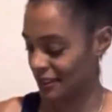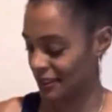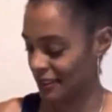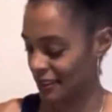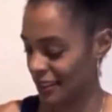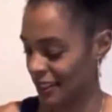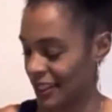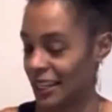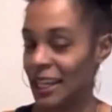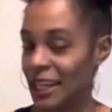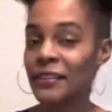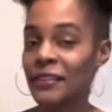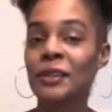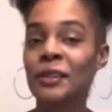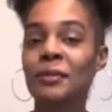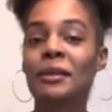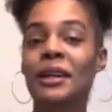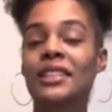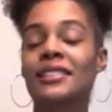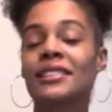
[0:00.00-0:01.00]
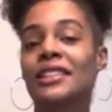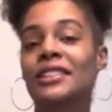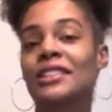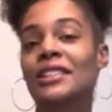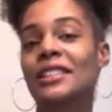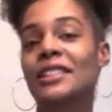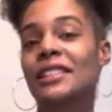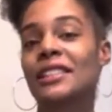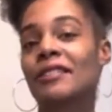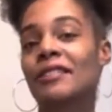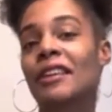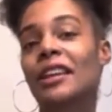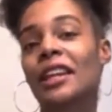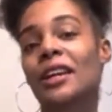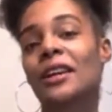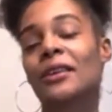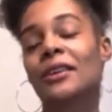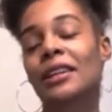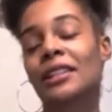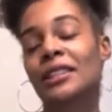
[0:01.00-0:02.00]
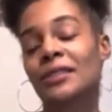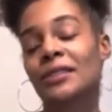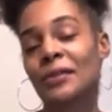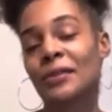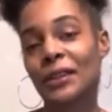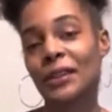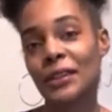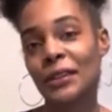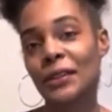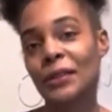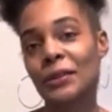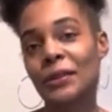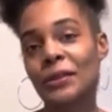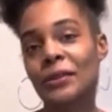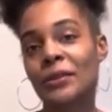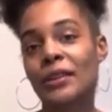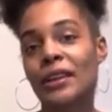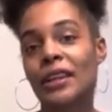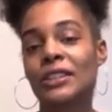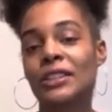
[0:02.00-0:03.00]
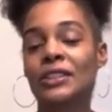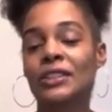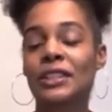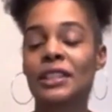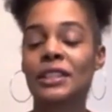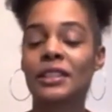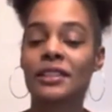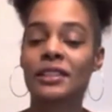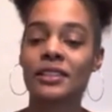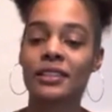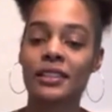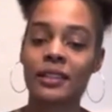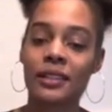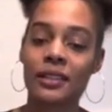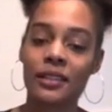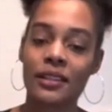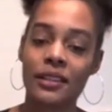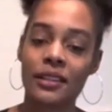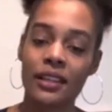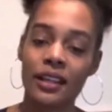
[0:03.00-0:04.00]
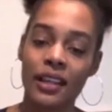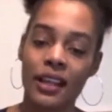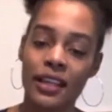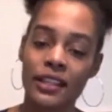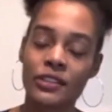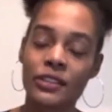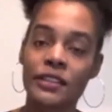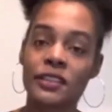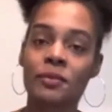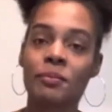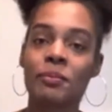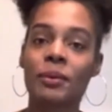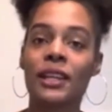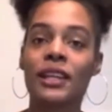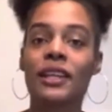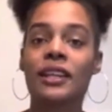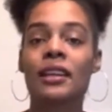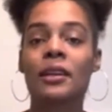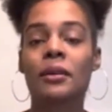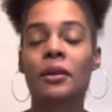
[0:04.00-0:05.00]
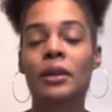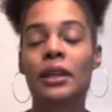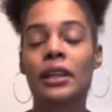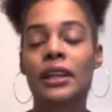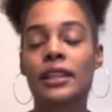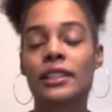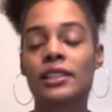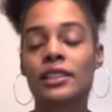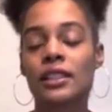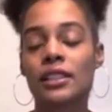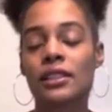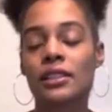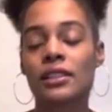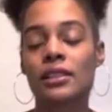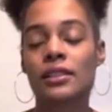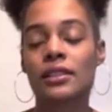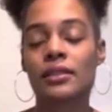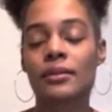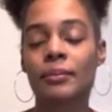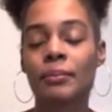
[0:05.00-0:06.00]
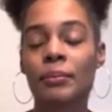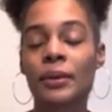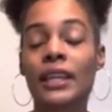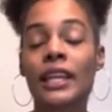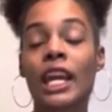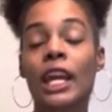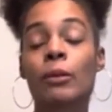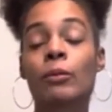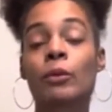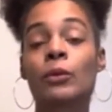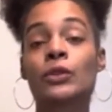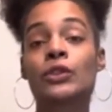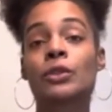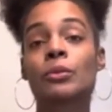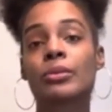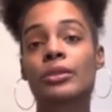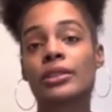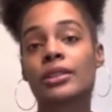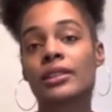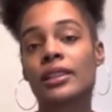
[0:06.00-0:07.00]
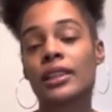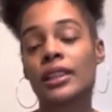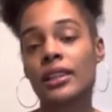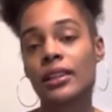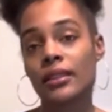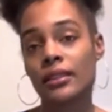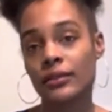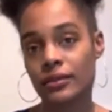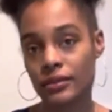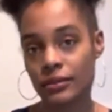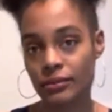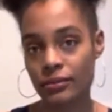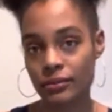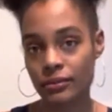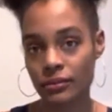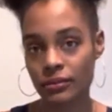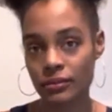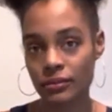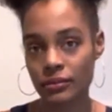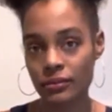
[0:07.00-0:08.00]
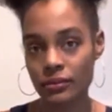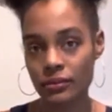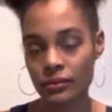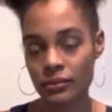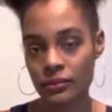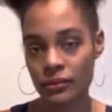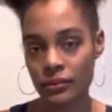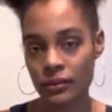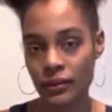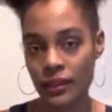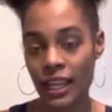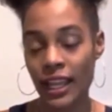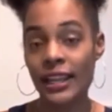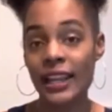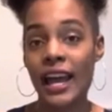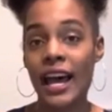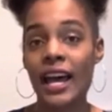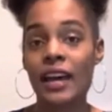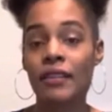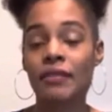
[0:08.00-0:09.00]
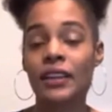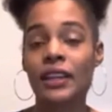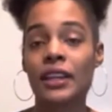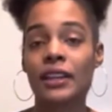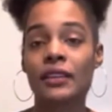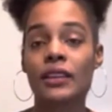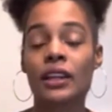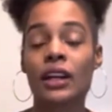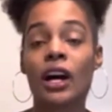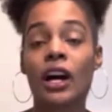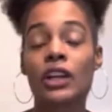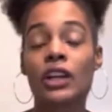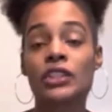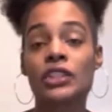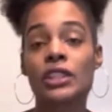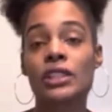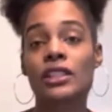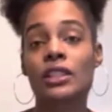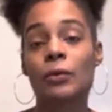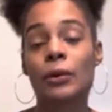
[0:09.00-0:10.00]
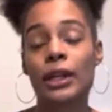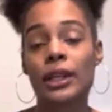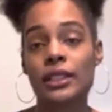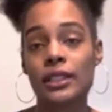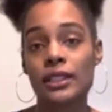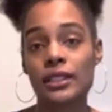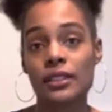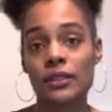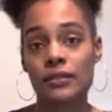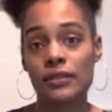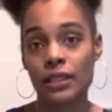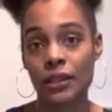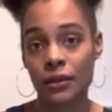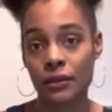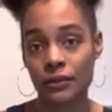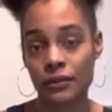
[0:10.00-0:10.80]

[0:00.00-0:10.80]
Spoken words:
And every message in this video is for you. It's just being able to perceive and having the conscious awareness of self.